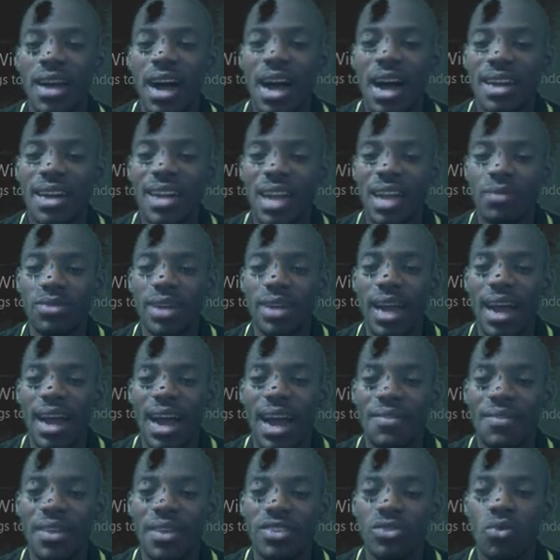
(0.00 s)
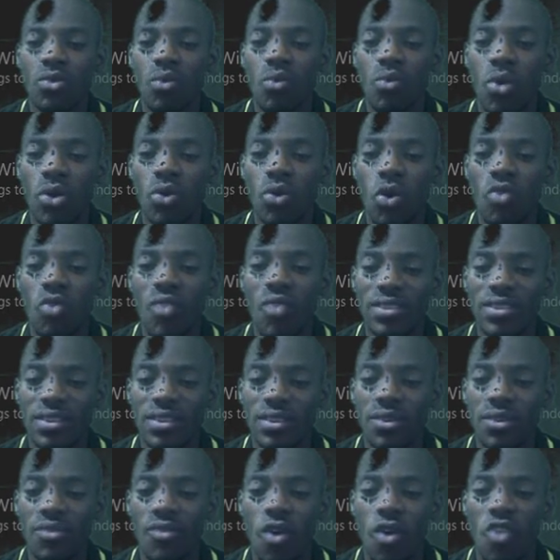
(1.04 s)
And that's what I have here. So 1 over
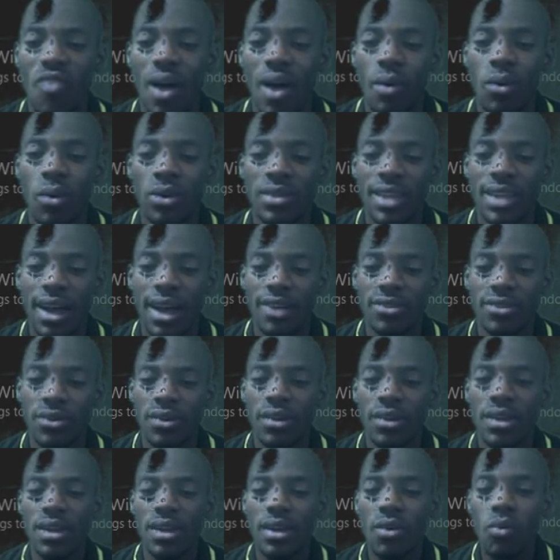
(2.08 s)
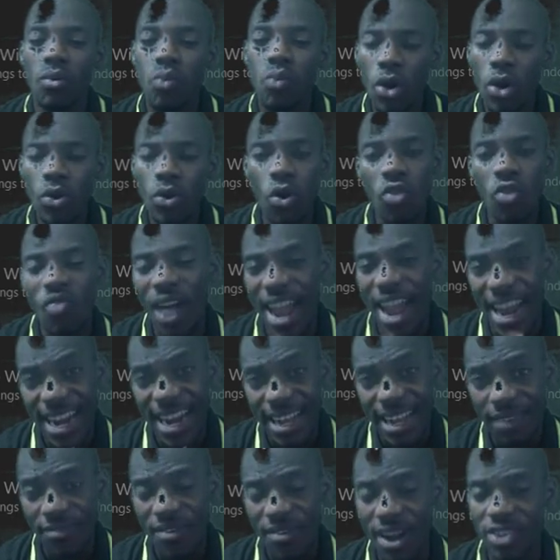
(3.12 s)
64 over 1000. 1 over
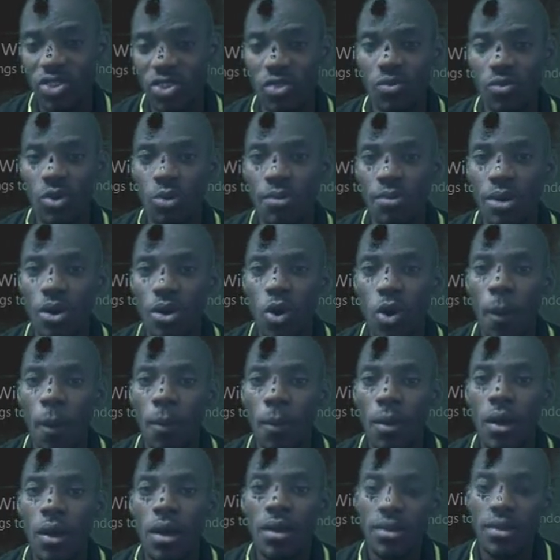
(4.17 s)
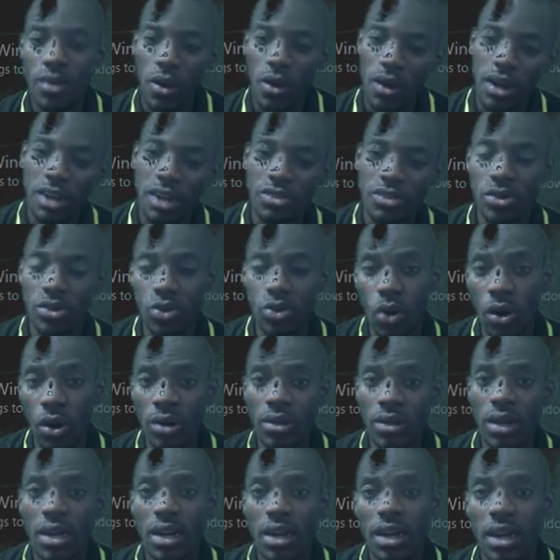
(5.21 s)
any fraction will become, it
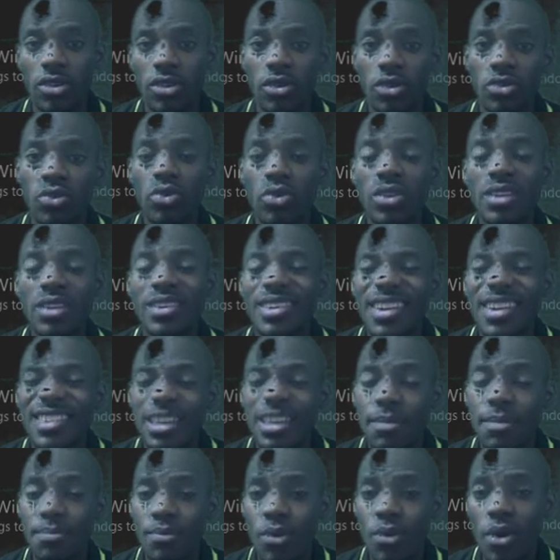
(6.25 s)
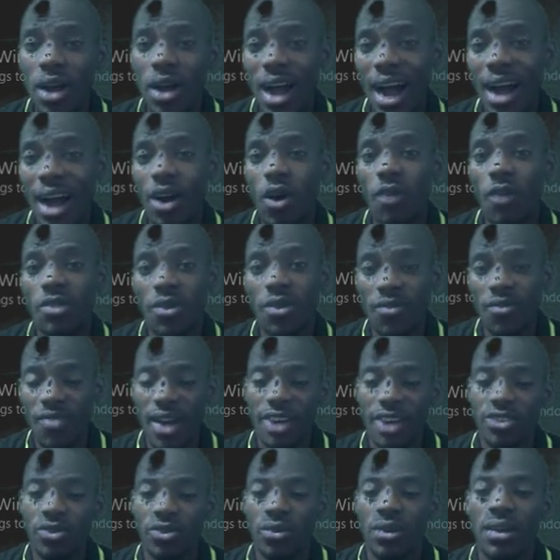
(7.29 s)
will do the reciprocal of the
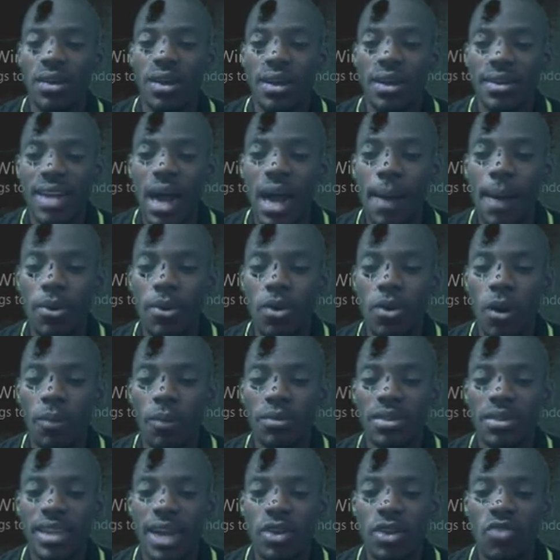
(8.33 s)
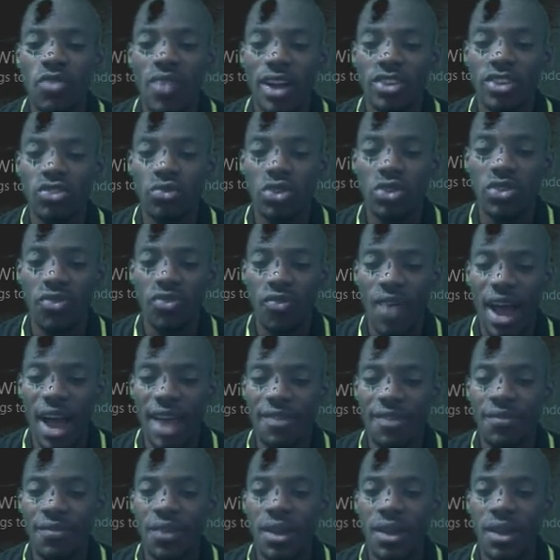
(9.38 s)
fraction. That will become 10 over 2 is 5.